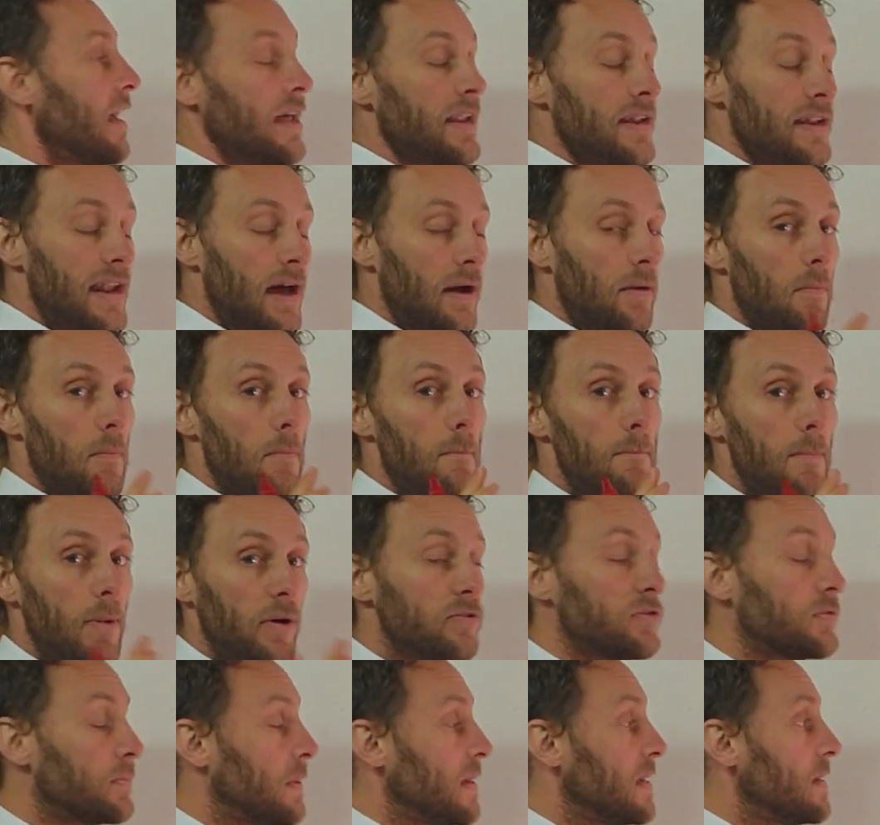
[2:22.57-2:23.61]
Now,
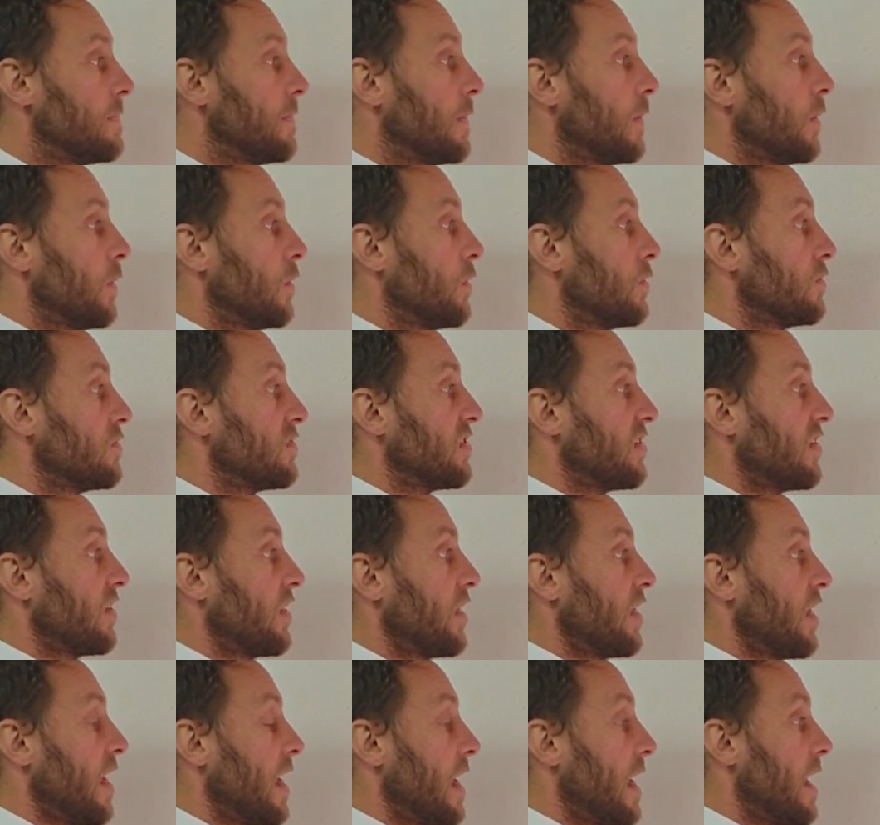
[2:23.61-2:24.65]
most people's
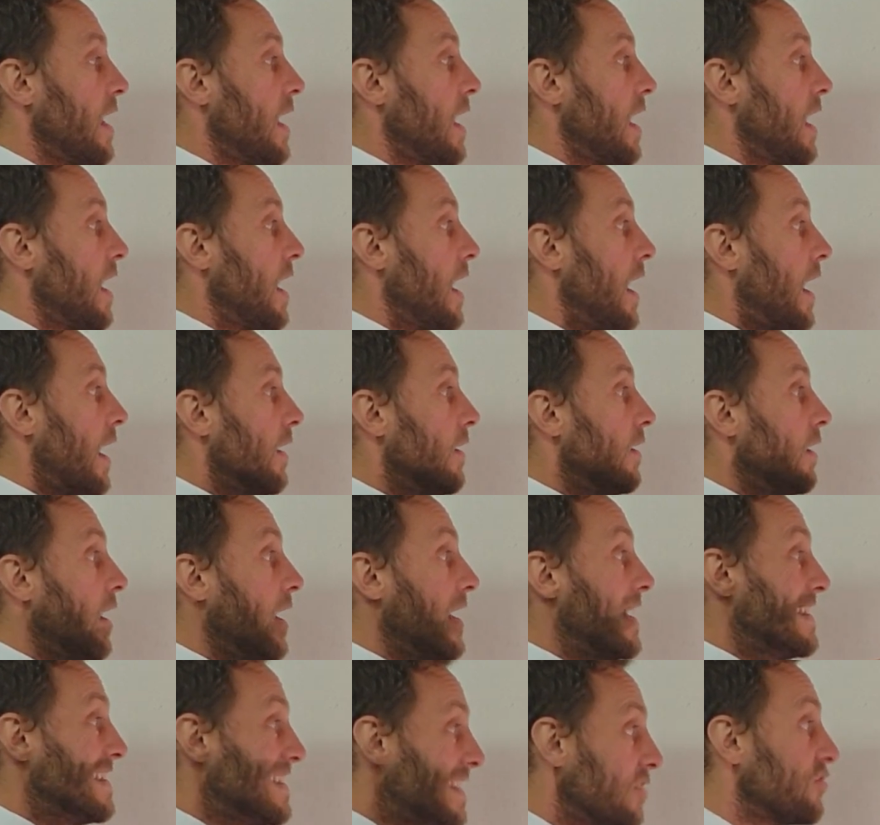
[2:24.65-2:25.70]

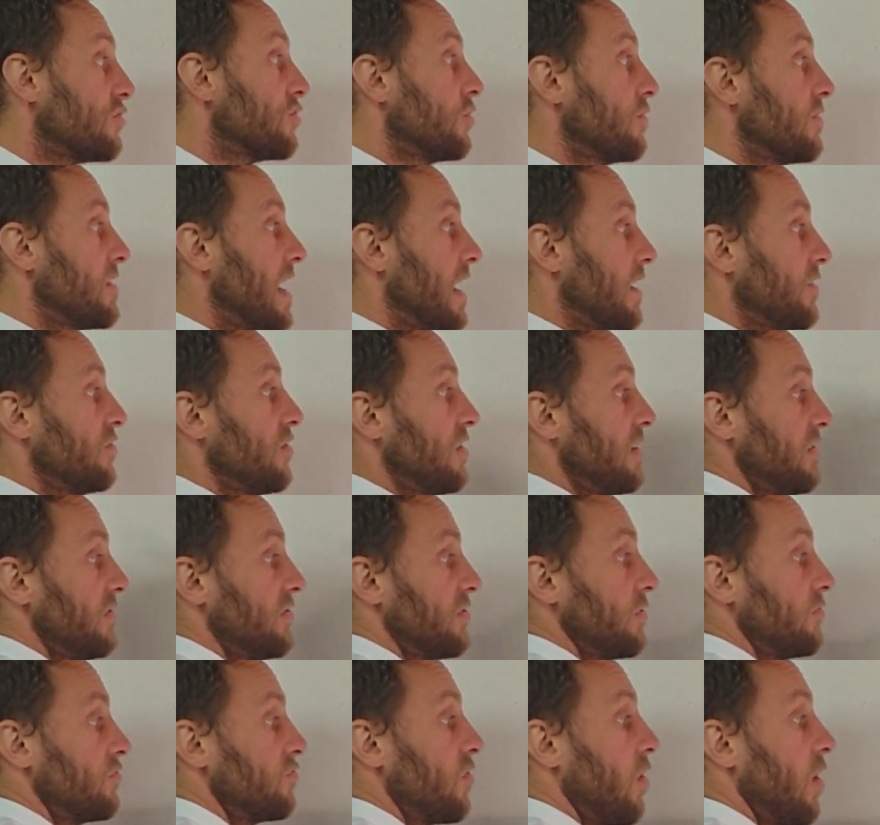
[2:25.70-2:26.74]
initial reaction is
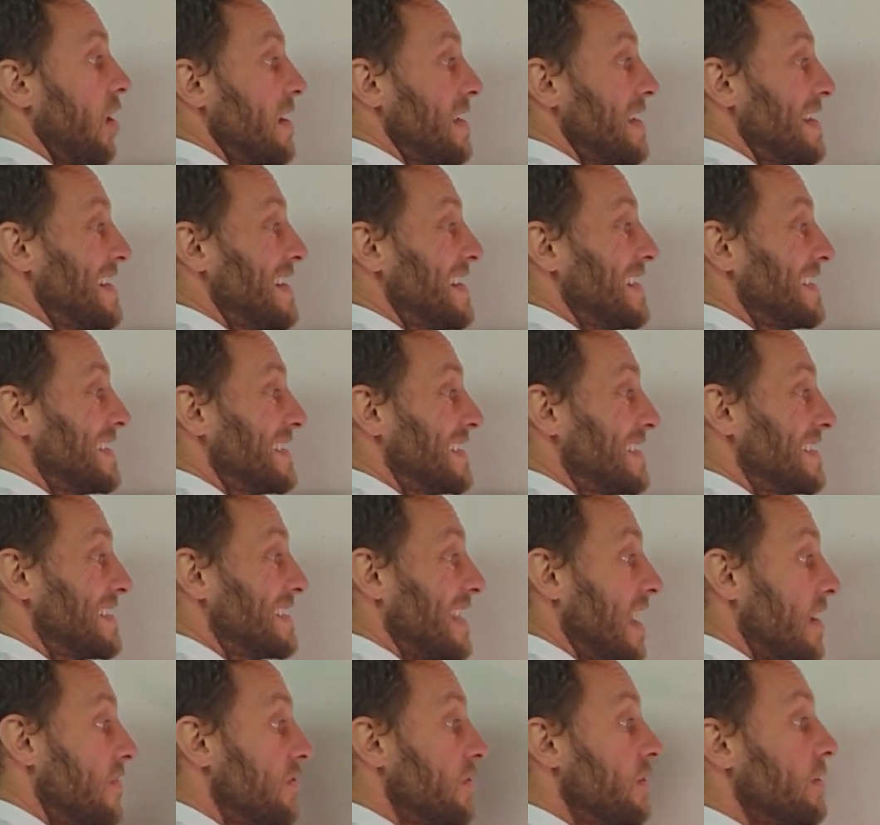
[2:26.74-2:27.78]
to write
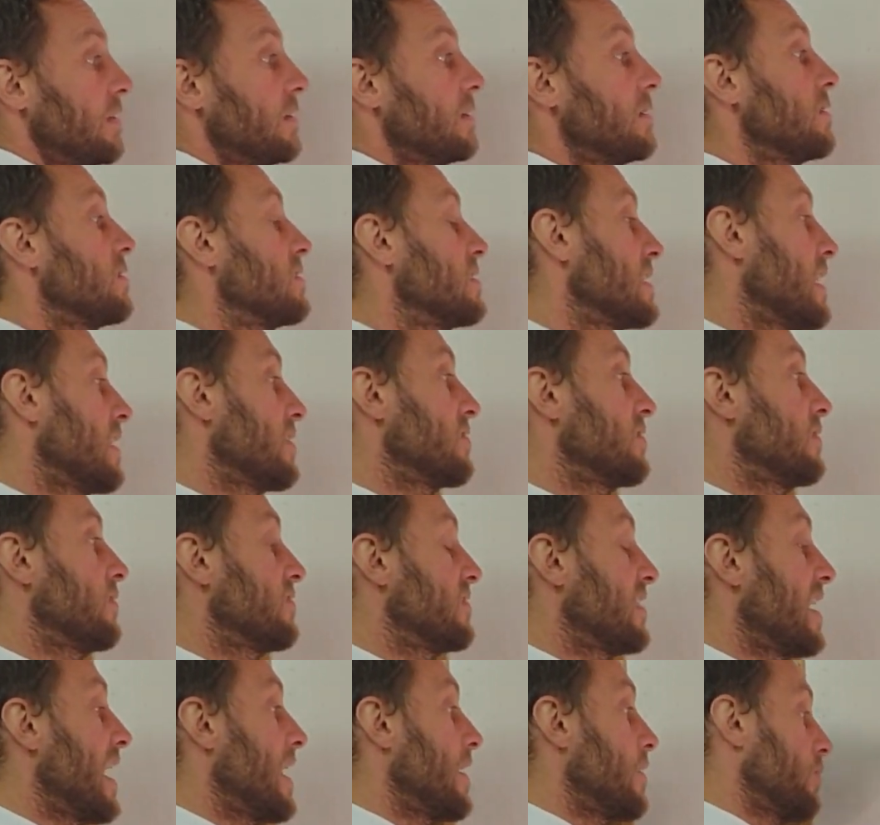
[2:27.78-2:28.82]
7 sets of
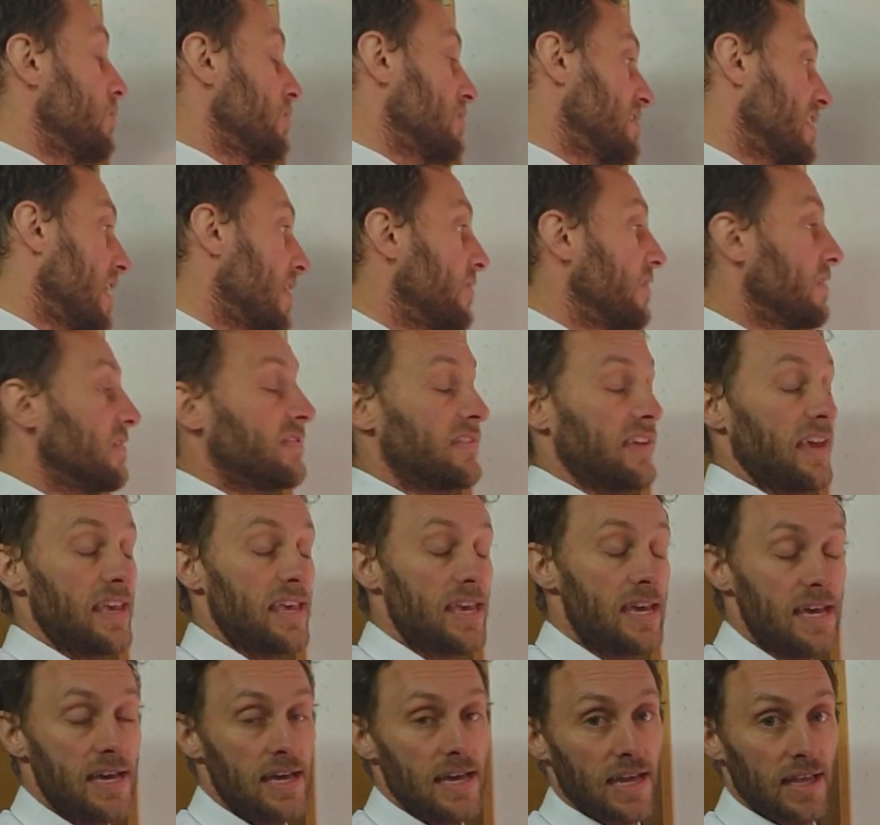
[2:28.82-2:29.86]
10 or 70
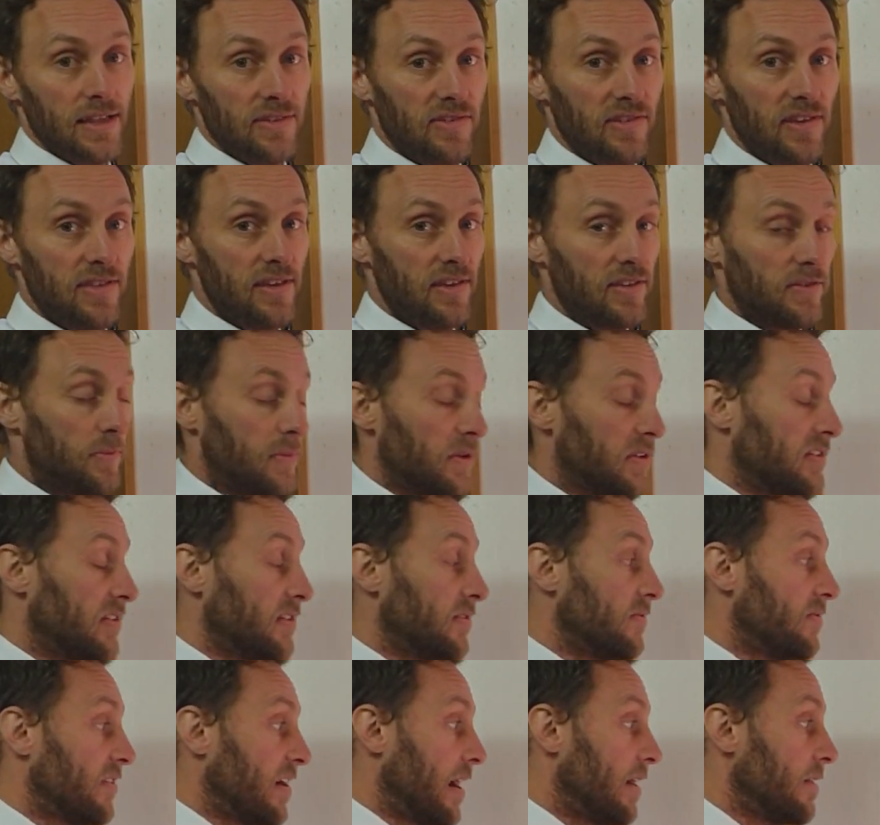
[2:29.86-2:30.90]
into this
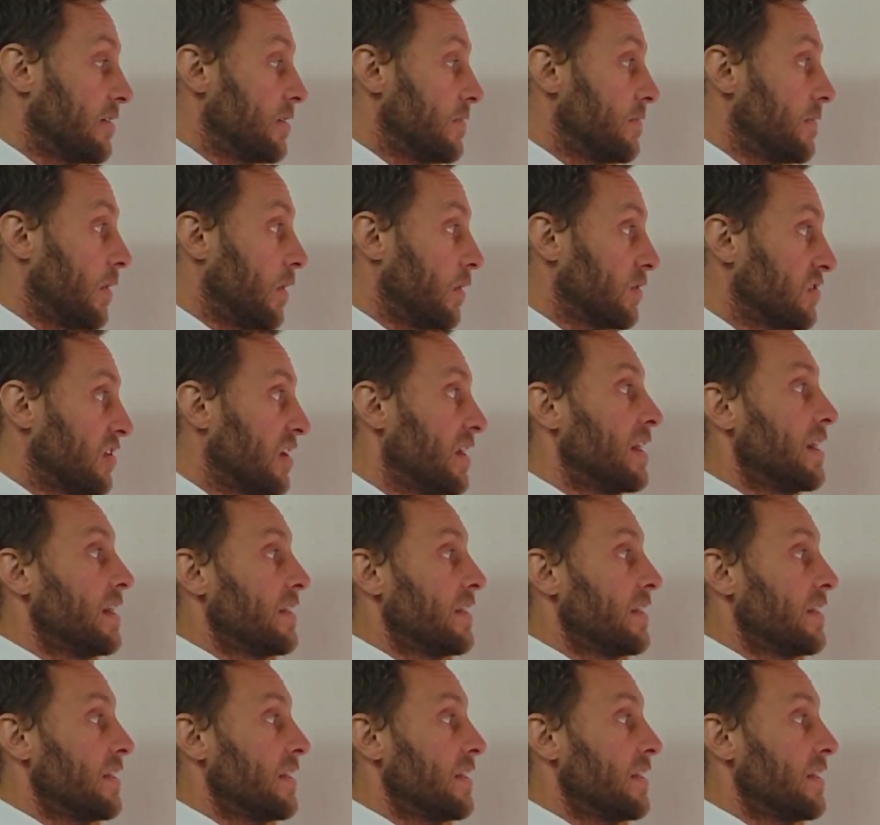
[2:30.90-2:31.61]
missing value box.